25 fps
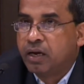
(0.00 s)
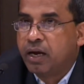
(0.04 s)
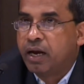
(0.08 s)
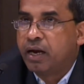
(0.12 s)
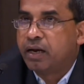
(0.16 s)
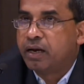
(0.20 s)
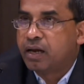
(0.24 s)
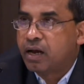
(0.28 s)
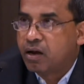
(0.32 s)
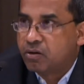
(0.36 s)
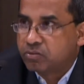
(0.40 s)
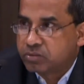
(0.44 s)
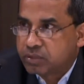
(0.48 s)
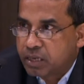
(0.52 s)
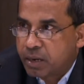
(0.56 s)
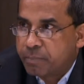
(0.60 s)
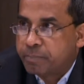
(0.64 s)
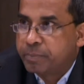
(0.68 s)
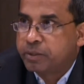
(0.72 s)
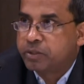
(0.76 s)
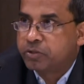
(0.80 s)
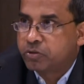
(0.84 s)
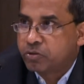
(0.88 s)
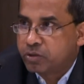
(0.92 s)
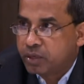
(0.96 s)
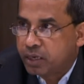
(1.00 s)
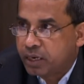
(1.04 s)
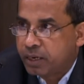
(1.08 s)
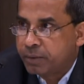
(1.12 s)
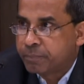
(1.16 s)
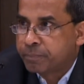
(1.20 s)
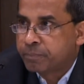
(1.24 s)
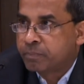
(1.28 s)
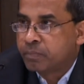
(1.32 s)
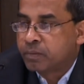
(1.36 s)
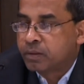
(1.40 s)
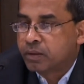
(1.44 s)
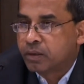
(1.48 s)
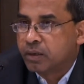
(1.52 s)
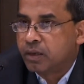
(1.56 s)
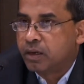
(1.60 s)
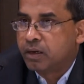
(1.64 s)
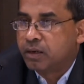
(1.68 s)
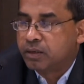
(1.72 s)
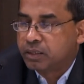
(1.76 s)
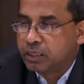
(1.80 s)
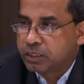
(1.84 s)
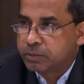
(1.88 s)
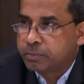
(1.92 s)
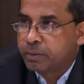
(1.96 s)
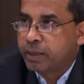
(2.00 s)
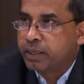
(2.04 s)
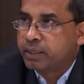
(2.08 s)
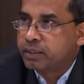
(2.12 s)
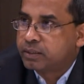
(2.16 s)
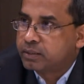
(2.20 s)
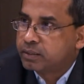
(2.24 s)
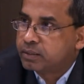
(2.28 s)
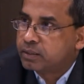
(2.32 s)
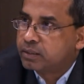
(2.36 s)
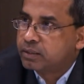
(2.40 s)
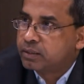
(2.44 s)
and how Sam Pitroda, despite